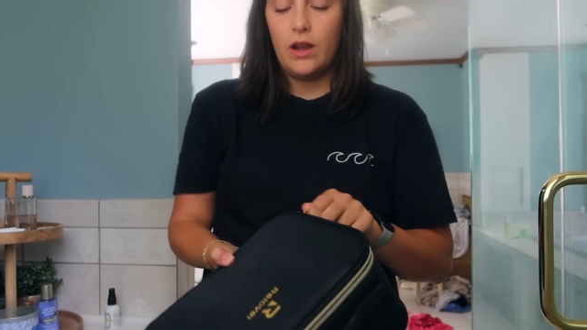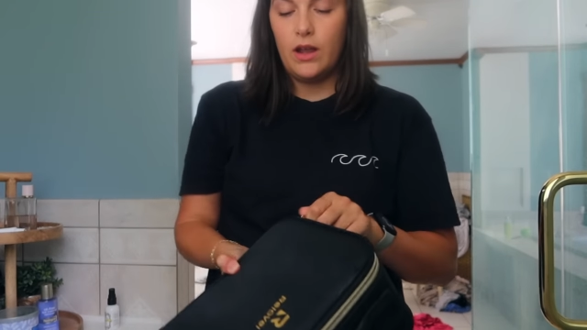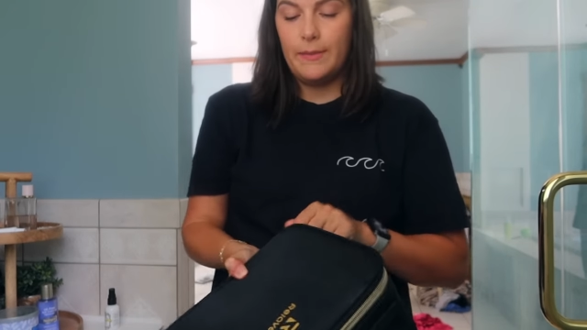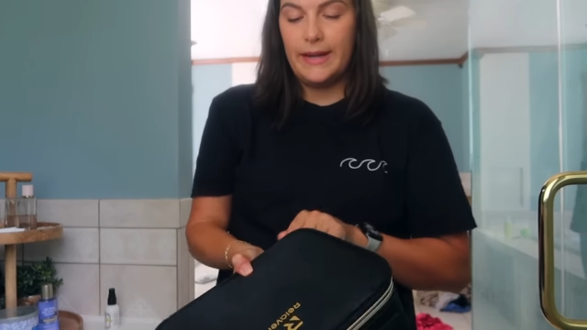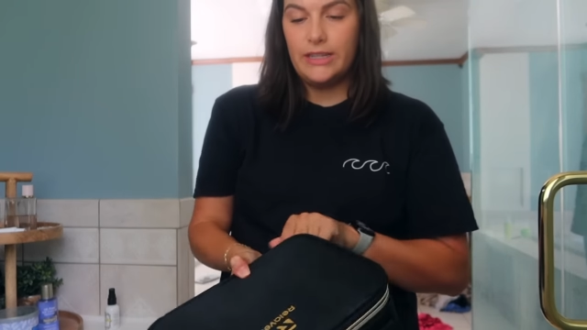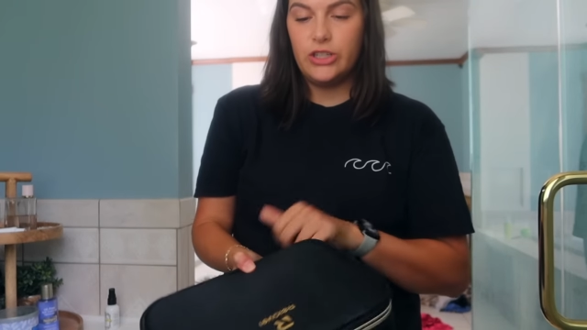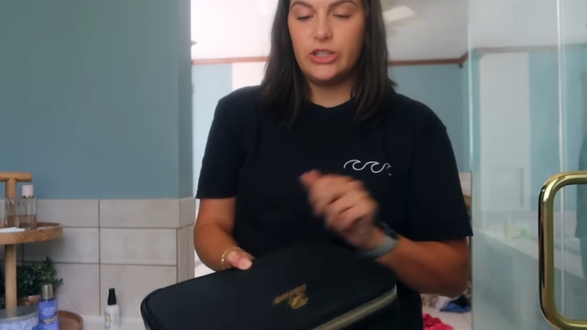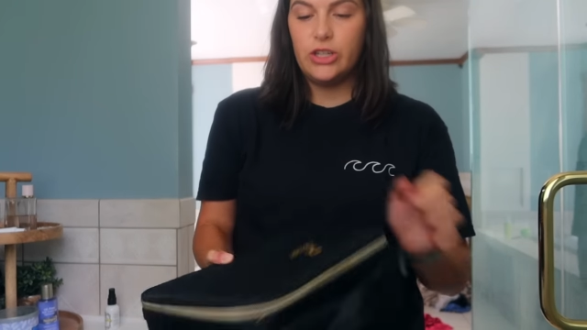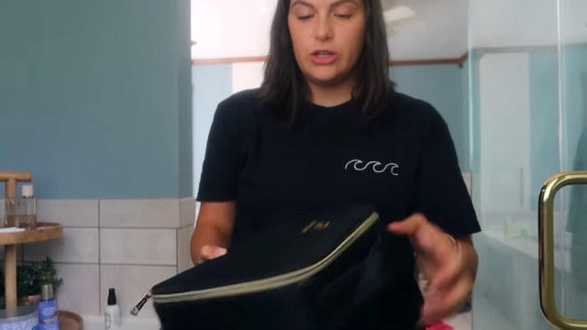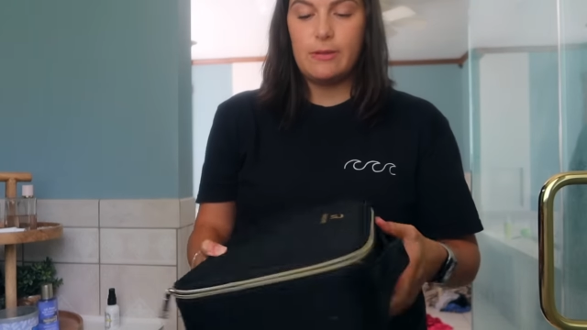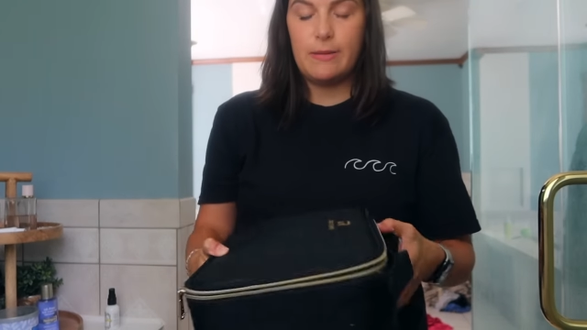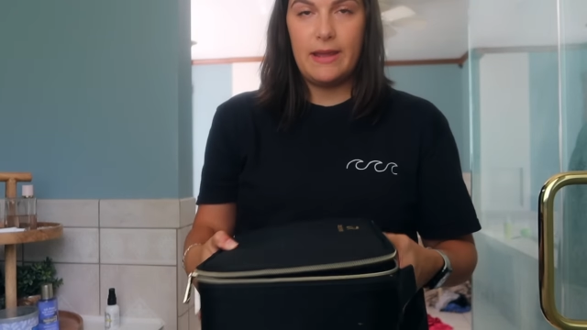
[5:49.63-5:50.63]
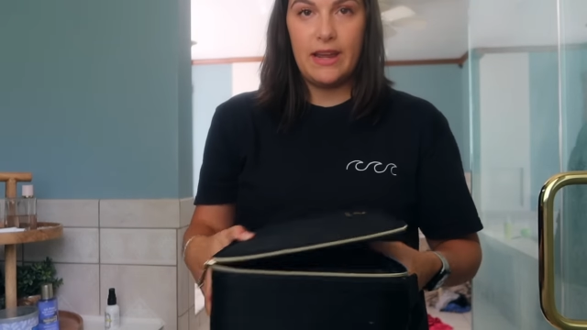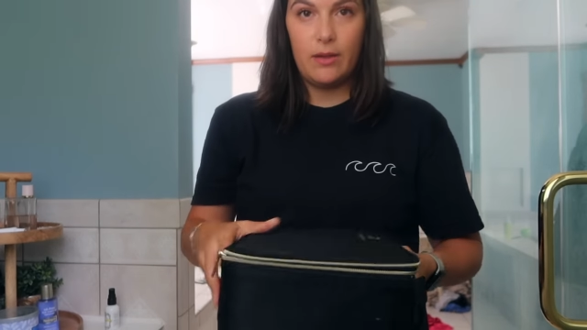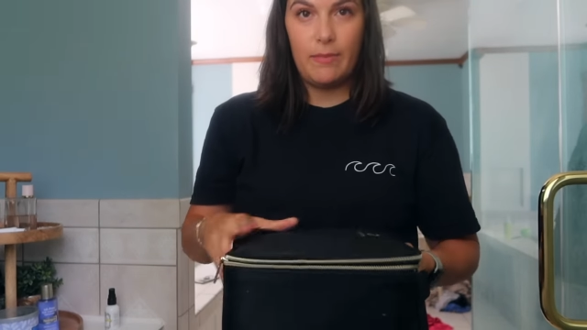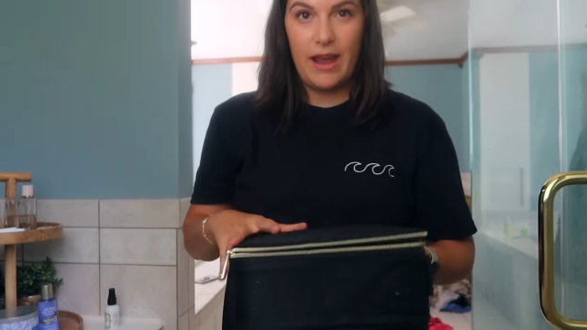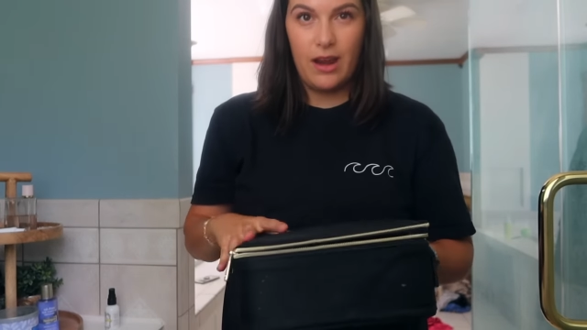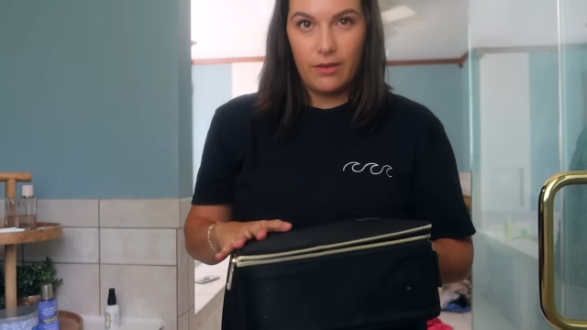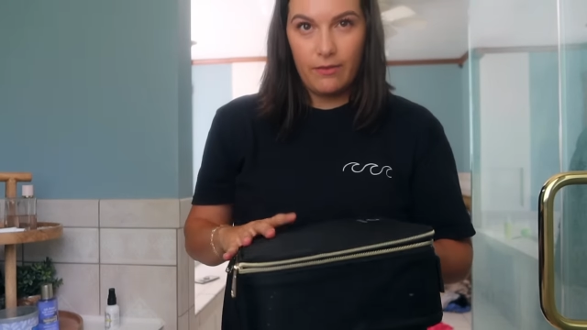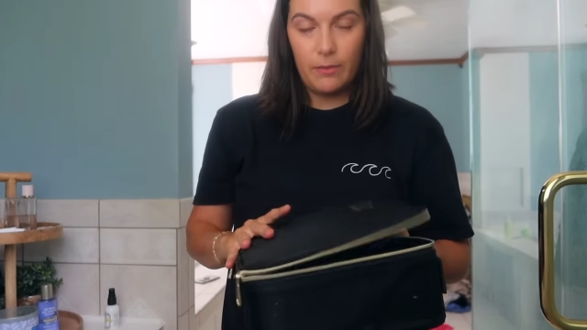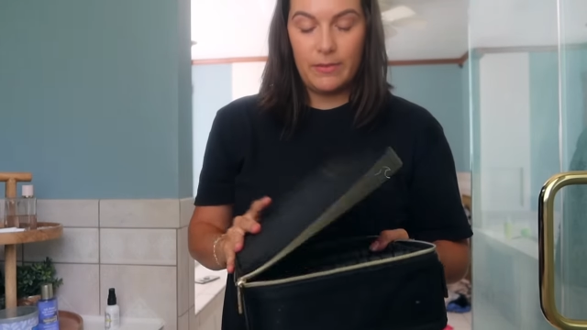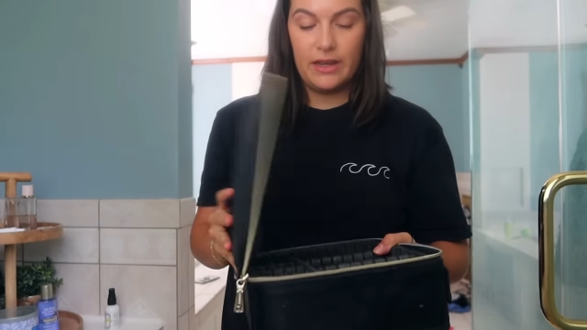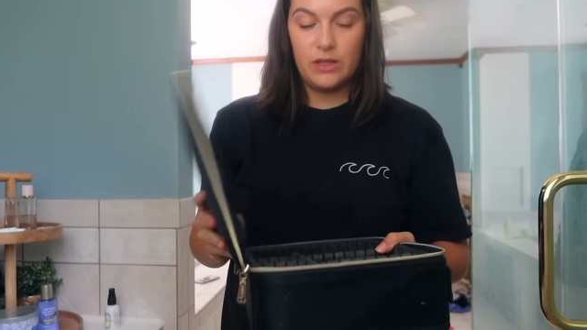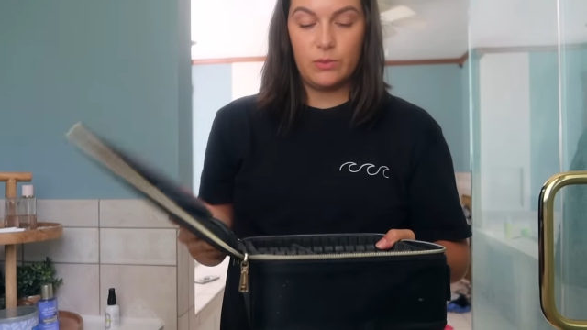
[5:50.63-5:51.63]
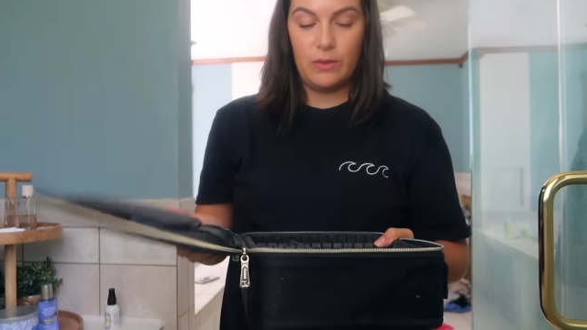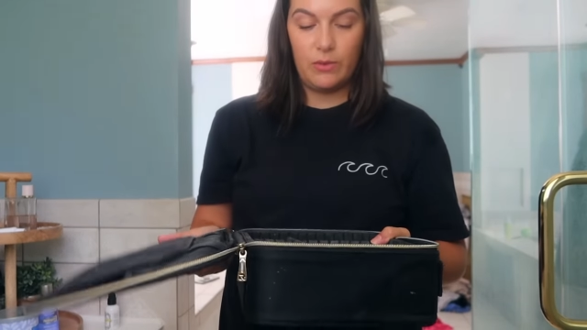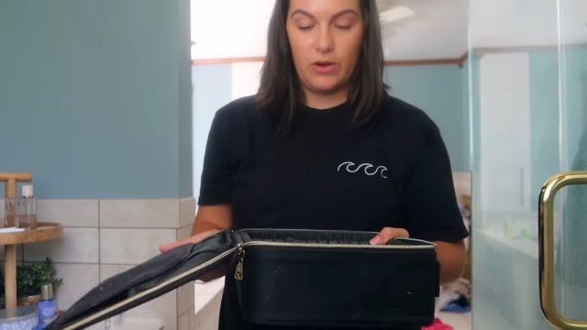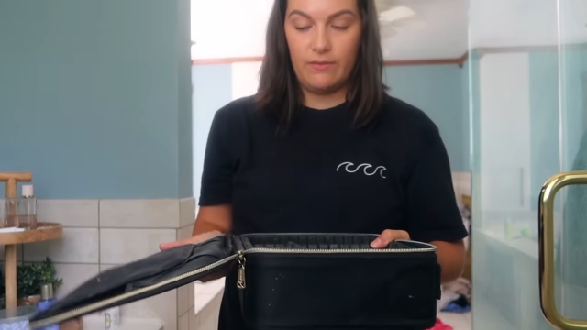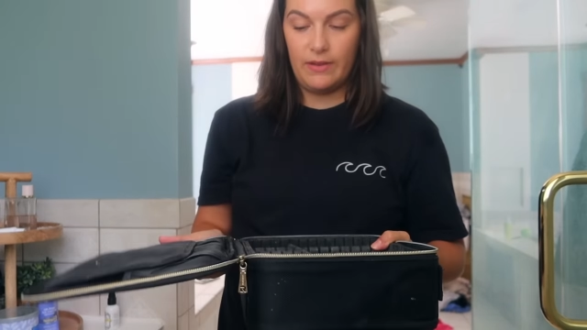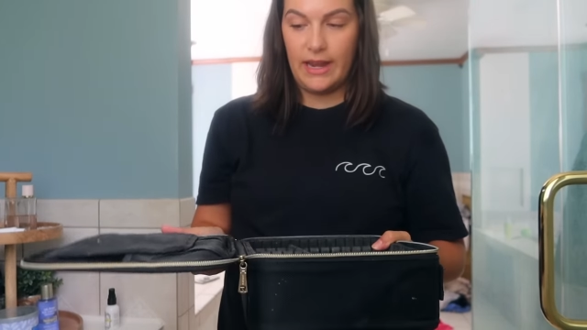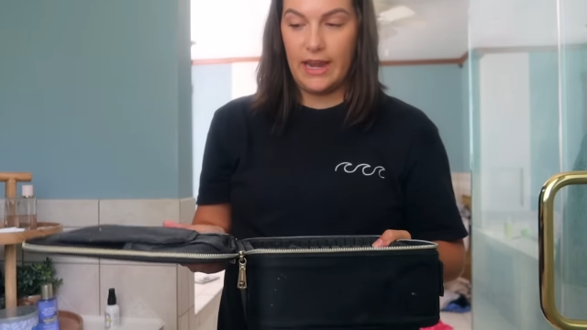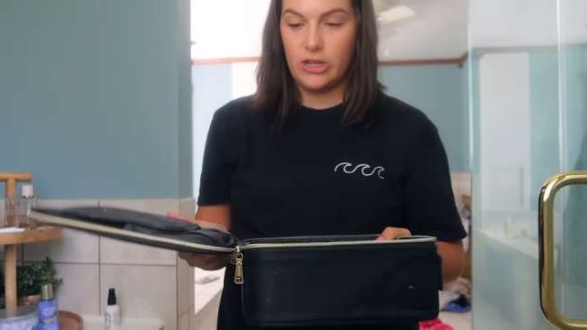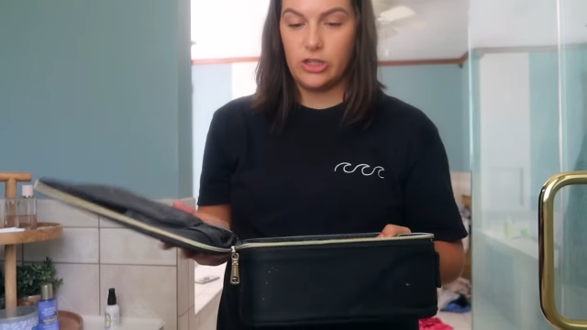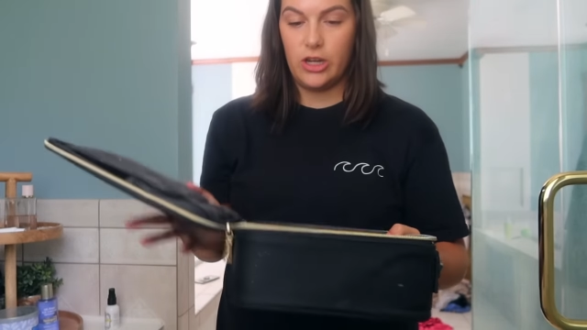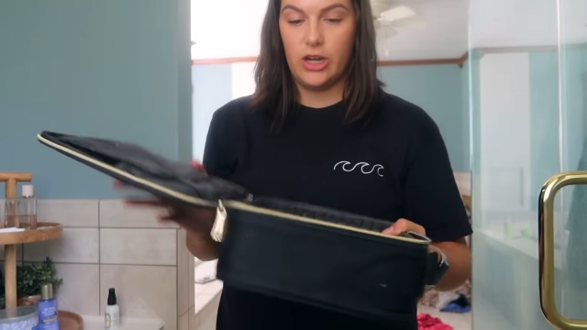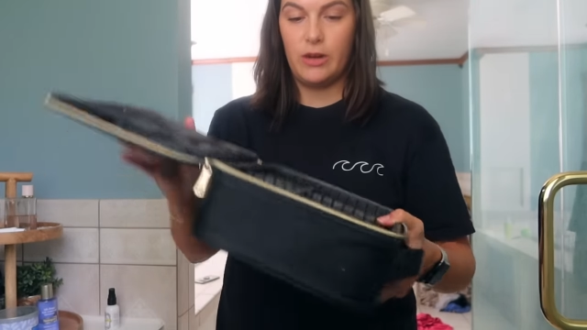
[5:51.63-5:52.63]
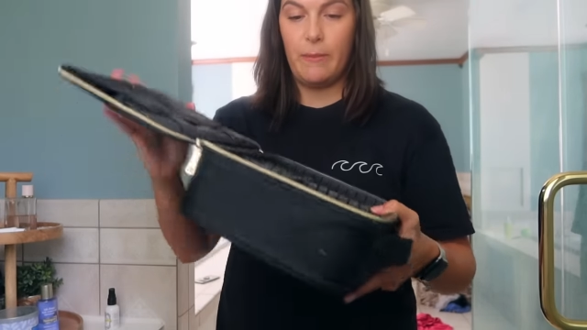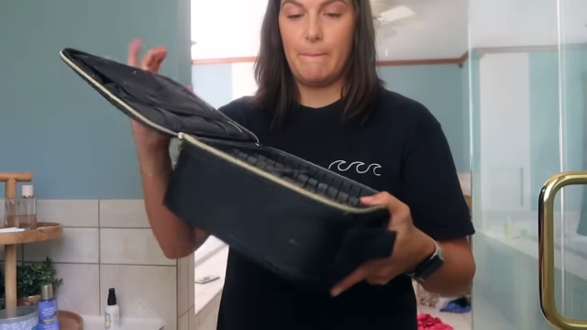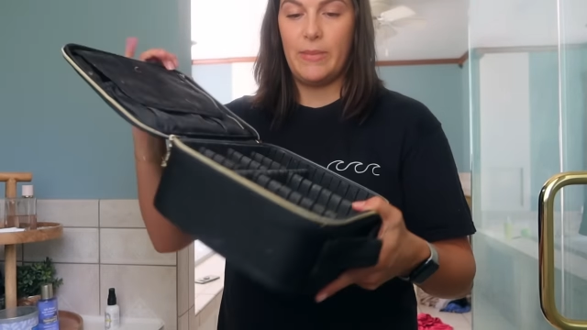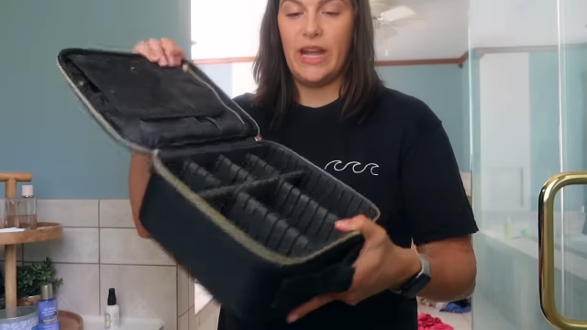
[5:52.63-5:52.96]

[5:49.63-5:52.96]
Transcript: I just took my makeup out of it because we were on vacation,